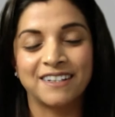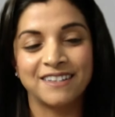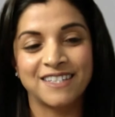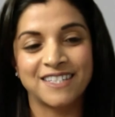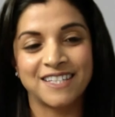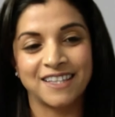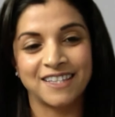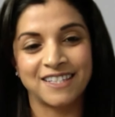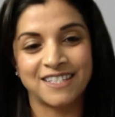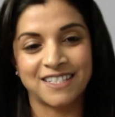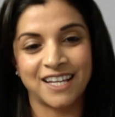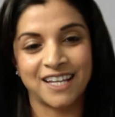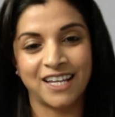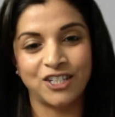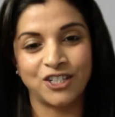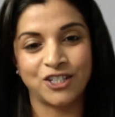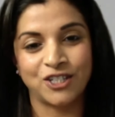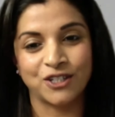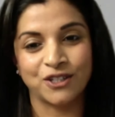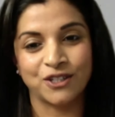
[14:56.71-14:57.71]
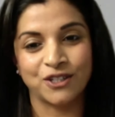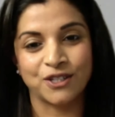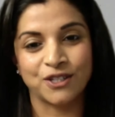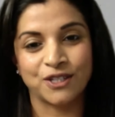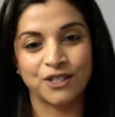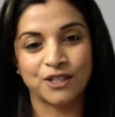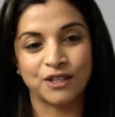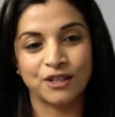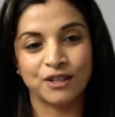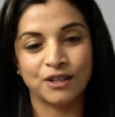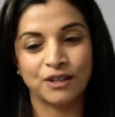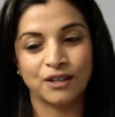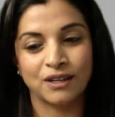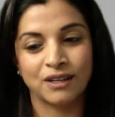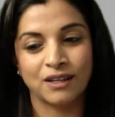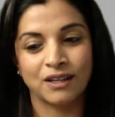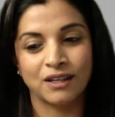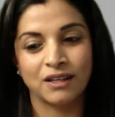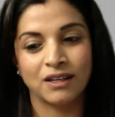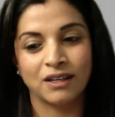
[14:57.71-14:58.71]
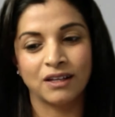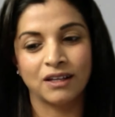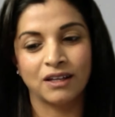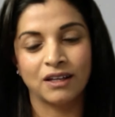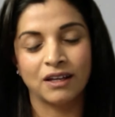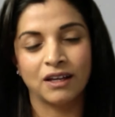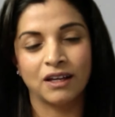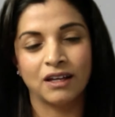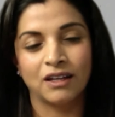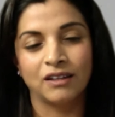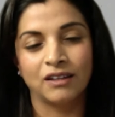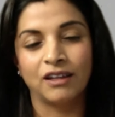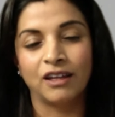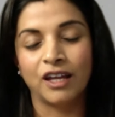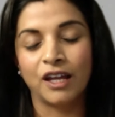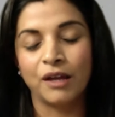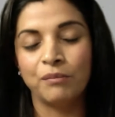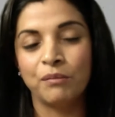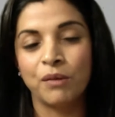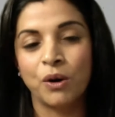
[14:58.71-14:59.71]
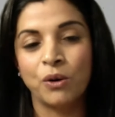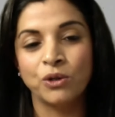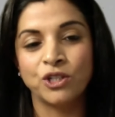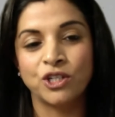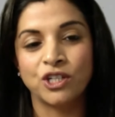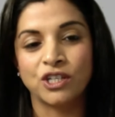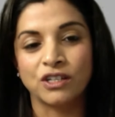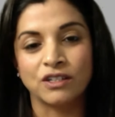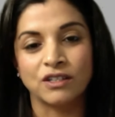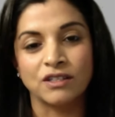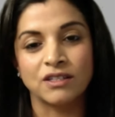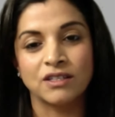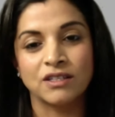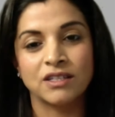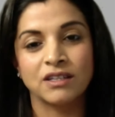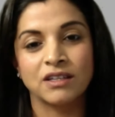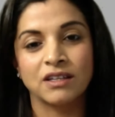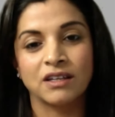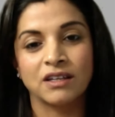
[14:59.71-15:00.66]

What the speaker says: sensations, the emotions,